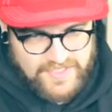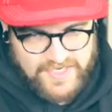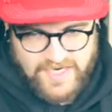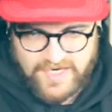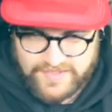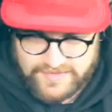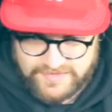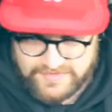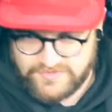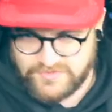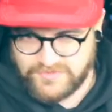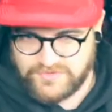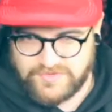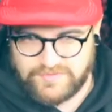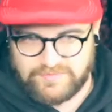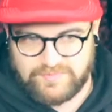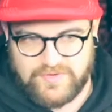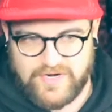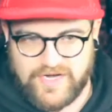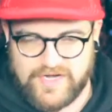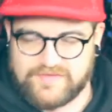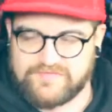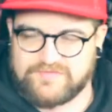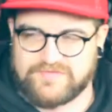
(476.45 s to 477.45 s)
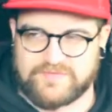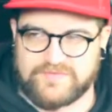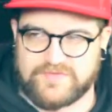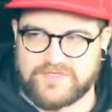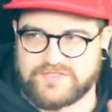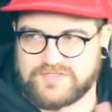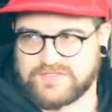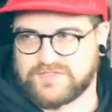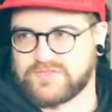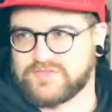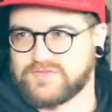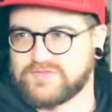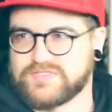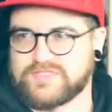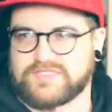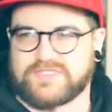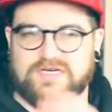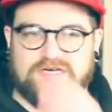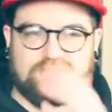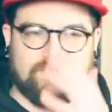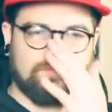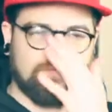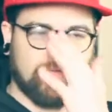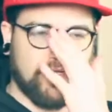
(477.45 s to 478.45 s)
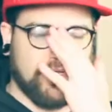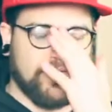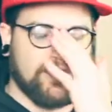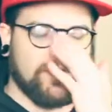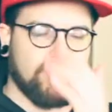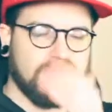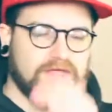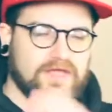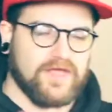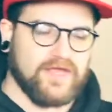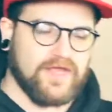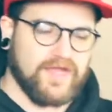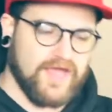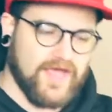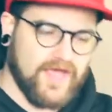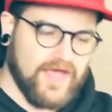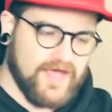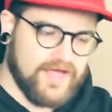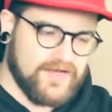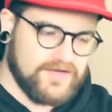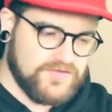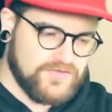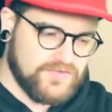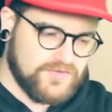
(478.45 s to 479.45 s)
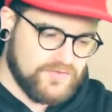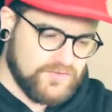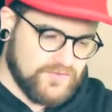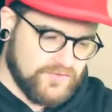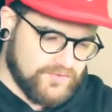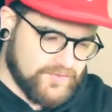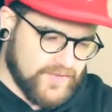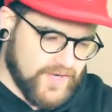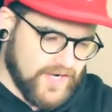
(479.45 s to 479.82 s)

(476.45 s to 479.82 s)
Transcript: I kind of took a break from the control stuff and had 2 of